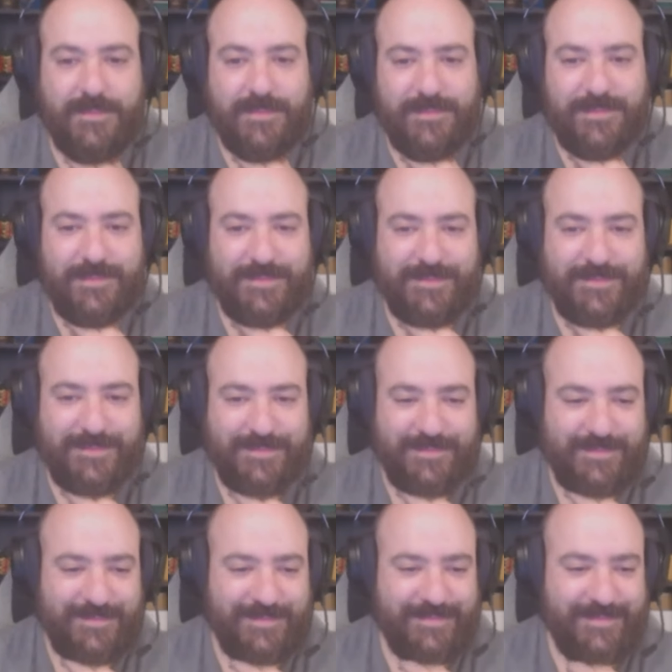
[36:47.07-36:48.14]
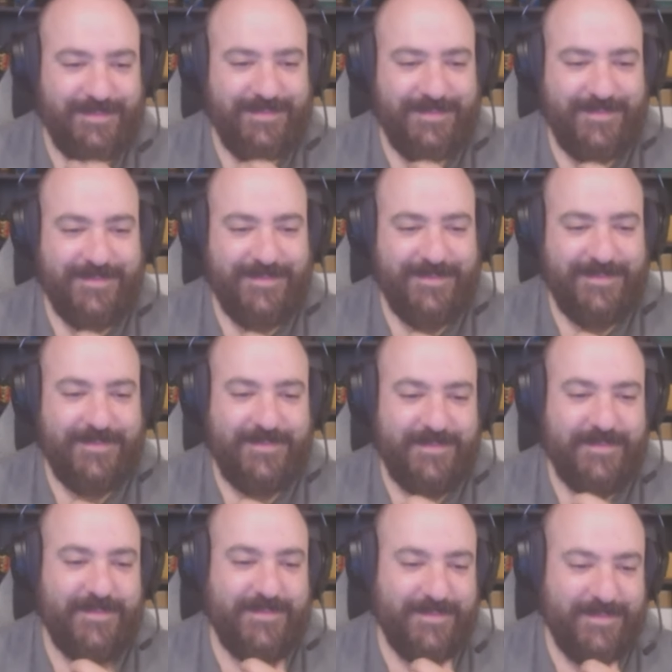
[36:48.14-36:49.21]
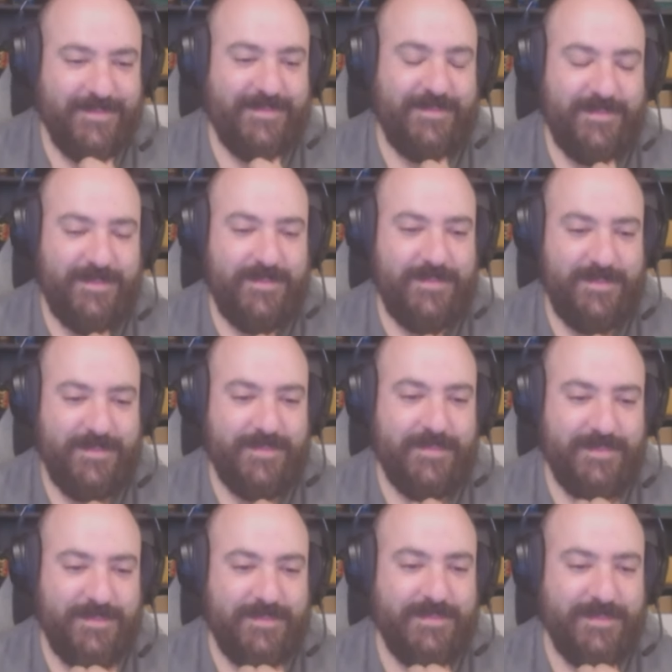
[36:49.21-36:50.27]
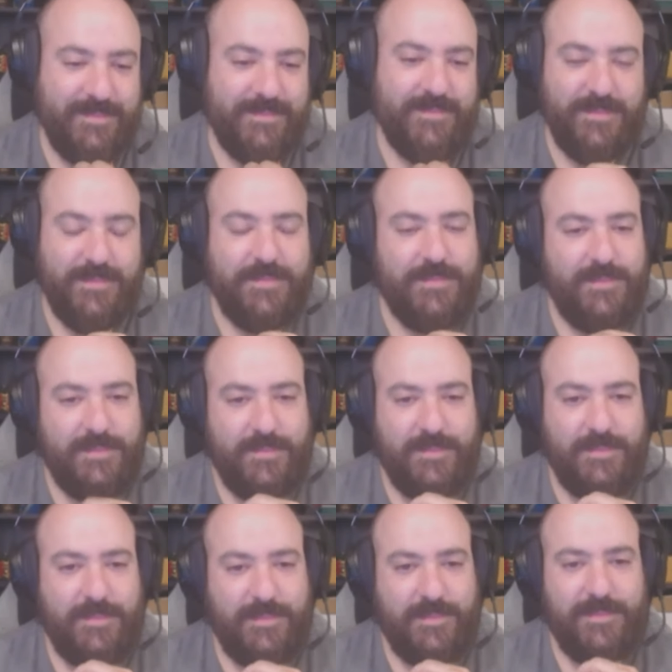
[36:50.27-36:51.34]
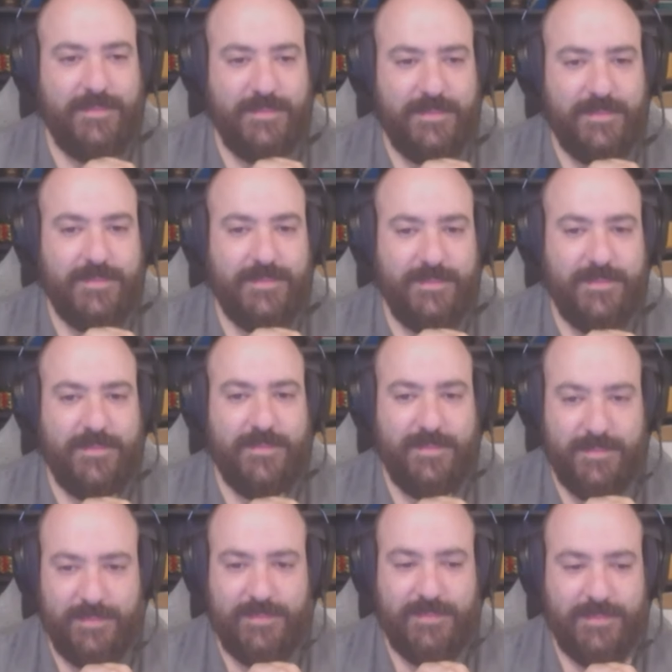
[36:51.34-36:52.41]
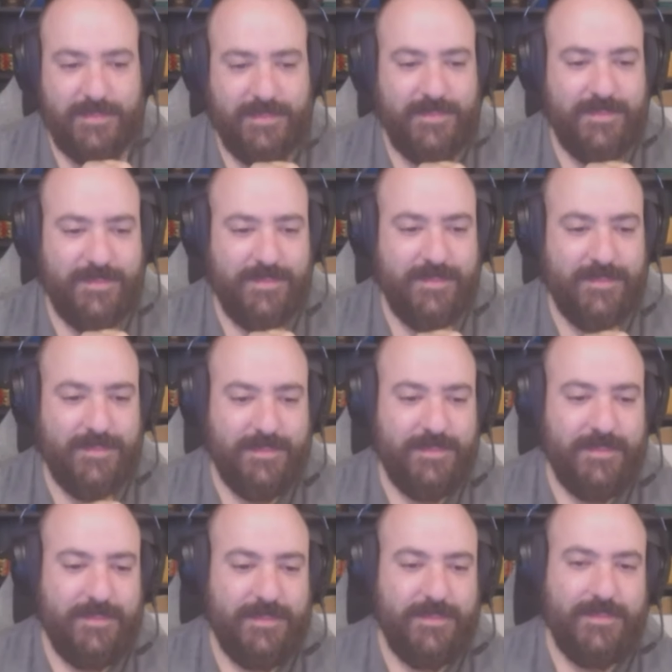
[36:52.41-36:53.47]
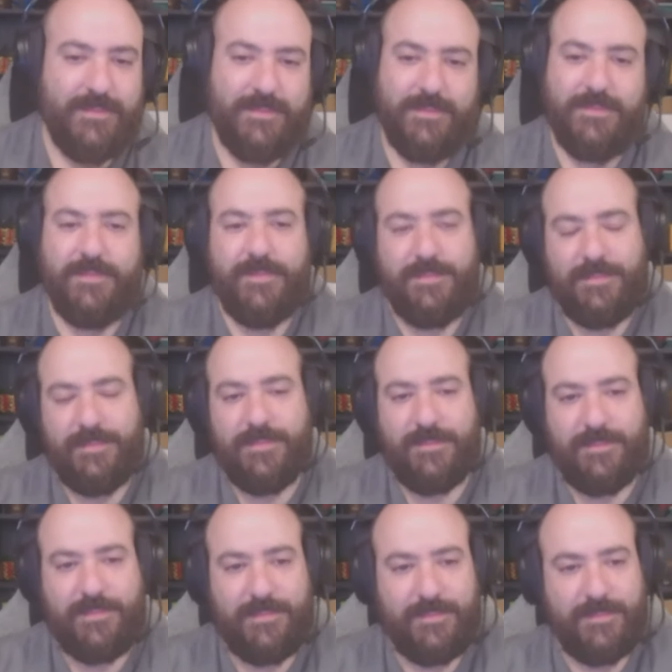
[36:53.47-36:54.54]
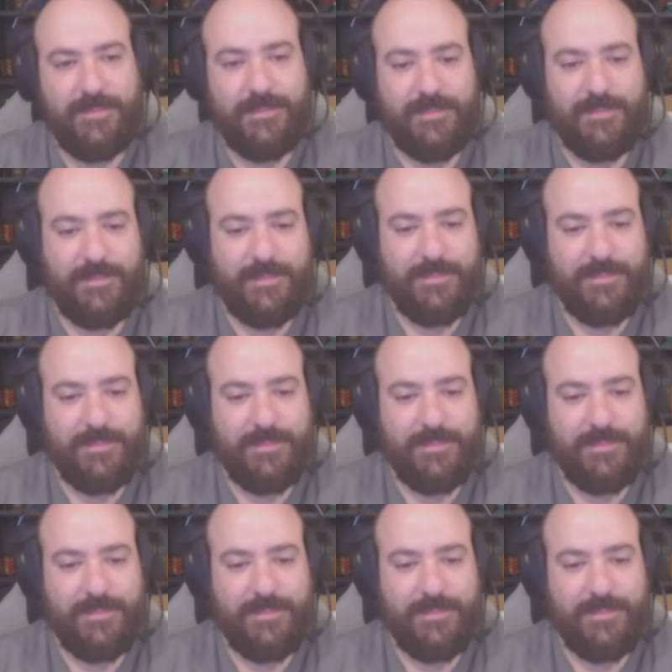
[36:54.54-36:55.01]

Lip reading: The person shown says nothing.